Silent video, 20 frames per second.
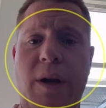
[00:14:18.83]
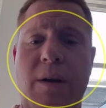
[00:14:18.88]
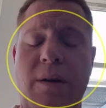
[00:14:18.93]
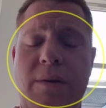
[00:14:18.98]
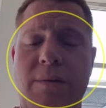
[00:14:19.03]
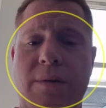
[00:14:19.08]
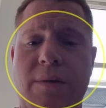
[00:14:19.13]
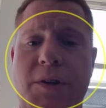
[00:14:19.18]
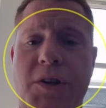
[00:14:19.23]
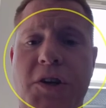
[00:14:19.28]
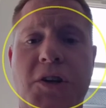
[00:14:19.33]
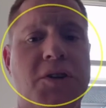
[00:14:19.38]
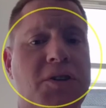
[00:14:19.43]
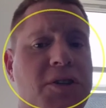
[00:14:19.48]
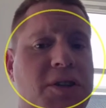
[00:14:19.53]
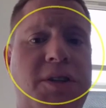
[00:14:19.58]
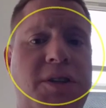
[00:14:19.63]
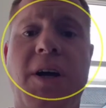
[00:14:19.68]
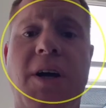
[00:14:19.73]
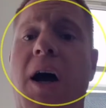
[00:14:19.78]
you're
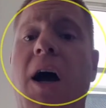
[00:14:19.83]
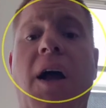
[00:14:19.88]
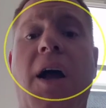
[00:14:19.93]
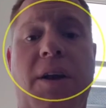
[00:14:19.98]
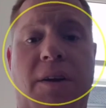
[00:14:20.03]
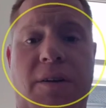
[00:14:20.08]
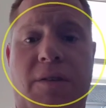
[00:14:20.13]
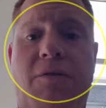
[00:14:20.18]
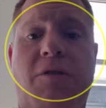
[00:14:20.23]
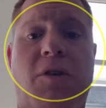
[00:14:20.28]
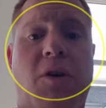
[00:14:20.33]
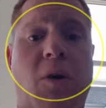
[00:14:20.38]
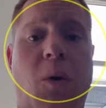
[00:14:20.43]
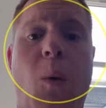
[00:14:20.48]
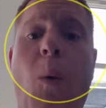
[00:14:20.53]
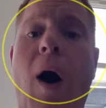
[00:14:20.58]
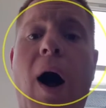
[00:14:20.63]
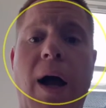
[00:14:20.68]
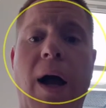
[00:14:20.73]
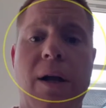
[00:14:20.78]
done for a
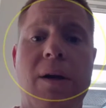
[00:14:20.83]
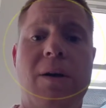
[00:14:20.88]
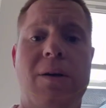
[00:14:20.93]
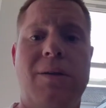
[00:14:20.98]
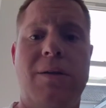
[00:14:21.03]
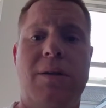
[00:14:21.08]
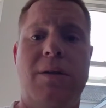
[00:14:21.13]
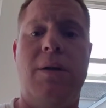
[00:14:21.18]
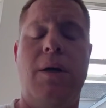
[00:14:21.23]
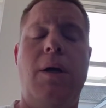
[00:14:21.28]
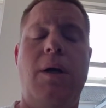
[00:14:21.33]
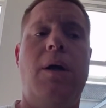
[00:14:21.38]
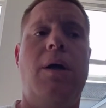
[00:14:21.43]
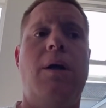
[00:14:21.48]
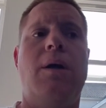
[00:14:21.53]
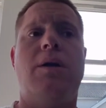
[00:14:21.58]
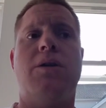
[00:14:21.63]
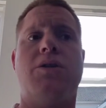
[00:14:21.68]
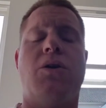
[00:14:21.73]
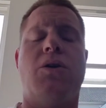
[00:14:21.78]
while.
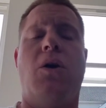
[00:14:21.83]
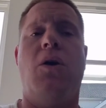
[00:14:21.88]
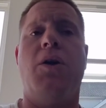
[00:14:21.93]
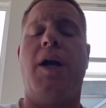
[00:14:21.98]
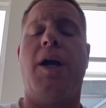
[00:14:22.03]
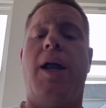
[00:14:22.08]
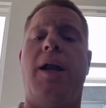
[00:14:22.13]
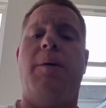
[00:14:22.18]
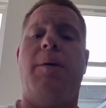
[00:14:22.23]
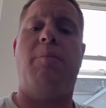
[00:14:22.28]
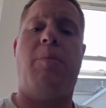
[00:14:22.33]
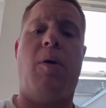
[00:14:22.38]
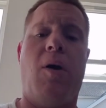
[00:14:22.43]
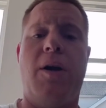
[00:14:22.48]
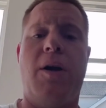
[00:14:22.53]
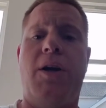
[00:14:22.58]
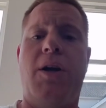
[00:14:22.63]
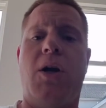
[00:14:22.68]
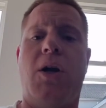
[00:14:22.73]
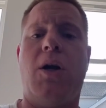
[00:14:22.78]
So you got to park
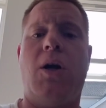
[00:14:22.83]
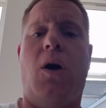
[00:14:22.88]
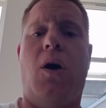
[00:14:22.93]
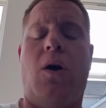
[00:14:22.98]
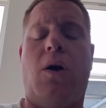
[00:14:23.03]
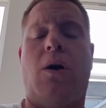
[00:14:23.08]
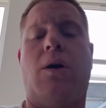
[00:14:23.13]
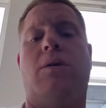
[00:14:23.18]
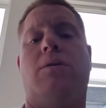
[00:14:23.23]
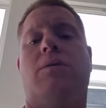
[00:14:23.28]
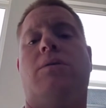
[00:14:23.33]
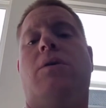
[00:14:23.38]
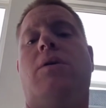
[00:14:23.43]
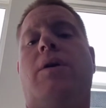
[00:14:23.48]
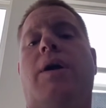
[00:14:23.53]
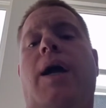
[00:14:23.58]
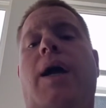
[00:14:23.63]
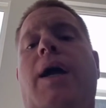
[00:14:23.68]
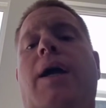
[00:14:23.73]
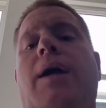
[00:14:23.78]
your car,
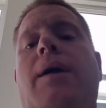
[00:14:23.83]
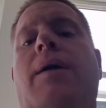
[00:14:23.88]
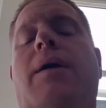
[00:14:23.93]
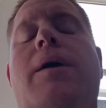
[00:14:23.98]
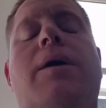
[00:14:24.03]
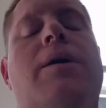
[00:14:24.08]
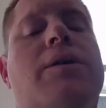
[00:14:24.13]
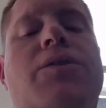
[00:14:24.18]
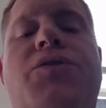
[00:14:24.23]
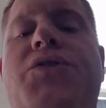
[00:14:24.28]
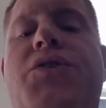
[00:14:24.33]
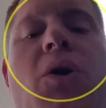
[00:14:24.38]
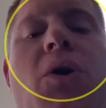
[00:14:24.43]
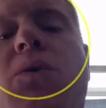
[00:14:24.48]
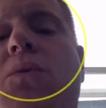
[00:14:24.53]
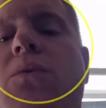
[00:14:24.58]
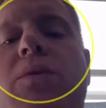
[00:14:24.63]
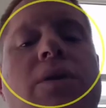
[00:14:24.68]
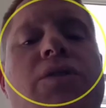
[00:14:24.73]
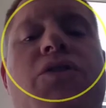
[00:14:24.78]
okay? Don't
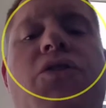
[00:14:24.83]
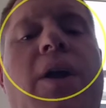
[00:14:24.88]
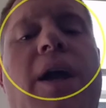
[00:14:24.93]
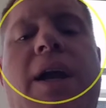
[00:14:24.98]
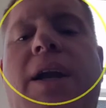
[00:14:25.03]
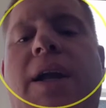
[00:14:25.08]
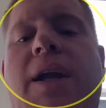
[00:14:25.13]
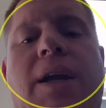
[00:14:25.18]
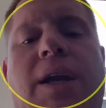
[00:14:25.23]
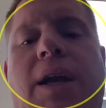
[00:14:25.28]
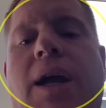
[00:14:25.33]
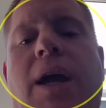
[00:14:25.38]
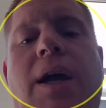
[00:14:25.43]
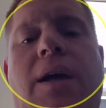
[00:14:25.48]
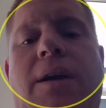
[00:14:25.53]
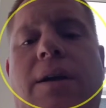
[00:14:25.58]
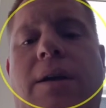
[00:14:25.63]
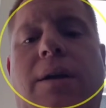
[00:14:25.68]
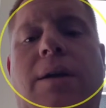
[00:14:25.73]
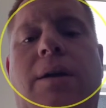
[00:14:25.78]
drain it yet.
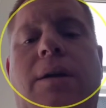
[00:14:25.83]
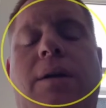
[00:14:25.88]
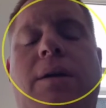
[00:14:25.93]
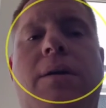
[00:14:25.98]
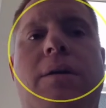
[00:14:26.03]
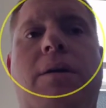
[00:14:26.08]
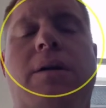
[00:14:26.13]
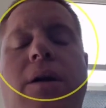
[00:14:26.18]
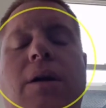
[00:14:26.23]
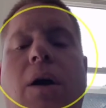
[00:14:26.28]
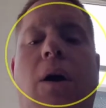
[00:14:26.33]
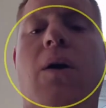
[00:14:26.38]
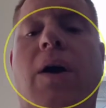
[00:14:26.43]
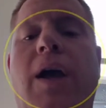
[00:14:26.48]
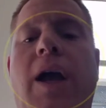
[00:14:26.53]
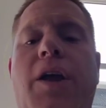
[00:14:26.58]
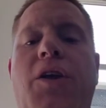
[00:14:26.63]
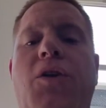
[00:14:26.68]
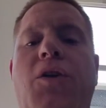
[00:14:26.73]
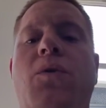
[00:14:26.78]
Okay,
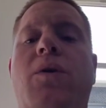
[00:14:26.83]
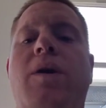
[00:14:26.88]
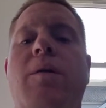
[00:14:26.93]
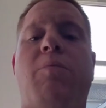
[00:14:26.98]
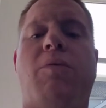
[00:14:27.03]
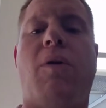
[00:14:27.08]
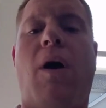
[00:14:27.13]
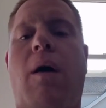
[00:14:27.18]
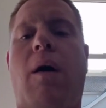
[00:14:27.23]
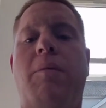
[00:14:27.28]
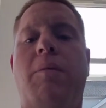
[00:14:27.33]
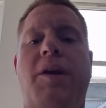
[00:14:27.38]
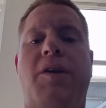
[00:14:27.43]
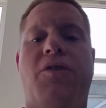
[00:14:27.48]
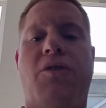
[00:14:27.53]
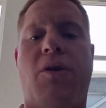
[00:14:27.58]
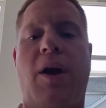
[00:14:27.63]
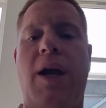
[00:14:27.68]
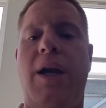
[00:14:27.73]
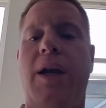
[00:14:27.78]
you can probably
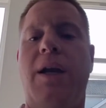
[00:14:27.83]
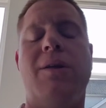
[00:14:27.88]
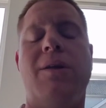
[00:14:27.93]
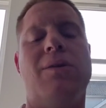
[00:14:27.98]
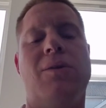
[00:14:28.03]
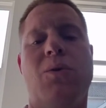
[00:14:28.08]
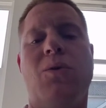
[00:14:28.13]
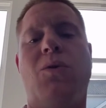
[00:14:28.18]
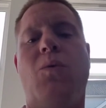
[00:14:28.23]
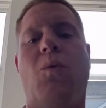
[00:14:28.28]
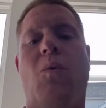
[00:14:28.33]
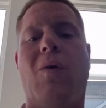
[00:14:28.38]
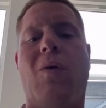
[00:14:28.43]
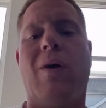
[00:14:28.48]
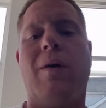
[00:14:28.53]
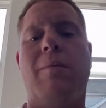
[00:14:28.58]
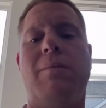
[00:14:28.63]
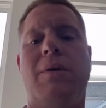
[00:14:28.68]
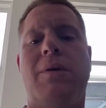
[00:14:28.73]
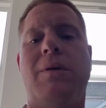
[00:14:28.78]
drain it lukewarm,
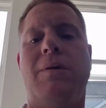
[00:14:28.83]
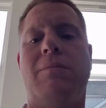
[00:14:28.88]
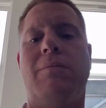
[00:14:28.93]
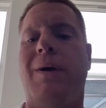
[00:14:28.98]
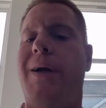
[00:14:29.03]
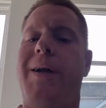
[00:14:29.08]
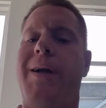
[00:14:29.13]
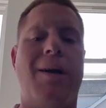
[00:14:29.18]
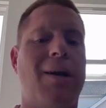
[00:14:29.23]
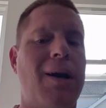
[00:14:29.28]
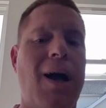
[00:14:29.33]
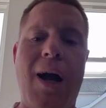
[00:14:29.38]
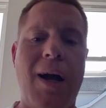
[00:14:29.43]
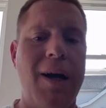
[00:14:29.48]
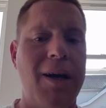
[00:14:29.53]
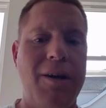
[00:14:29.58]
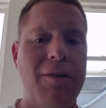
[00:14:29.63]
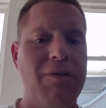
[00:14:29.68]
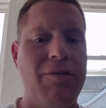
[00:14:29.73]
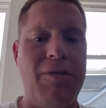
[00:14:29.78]
but you're not going
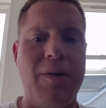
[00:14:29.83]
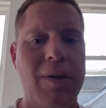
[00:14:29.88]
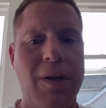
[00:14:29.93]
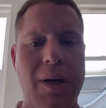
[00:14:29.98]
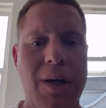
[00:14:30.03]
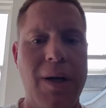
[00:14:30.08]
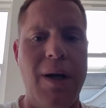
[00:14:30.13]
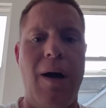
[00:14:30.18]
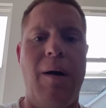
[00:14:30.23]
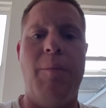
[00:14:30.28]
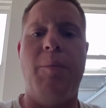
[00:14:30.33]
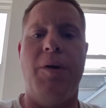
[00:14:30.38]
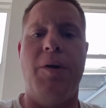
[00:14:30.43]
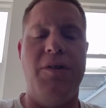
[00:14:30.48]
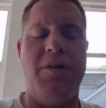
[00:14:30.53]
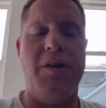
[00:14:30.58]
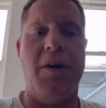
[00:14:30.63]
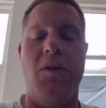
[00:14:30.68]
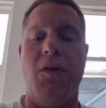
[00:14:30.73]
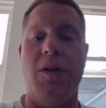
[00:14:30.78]
to fill it up
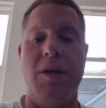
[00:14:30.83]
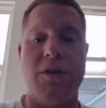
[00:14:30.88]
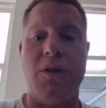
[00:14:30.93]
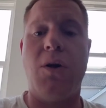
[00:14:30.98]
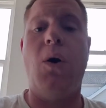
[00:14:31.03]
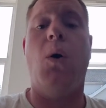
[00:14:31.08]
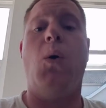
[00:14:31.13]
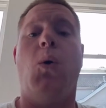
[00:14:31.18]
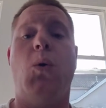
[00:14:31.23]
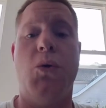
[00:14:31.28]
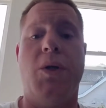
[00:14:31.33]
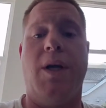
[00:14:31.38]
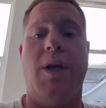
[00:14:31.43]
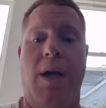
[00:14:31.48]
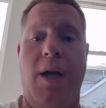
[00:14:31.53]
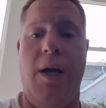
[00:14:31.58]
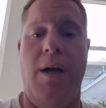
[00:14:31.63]
until it's cold again.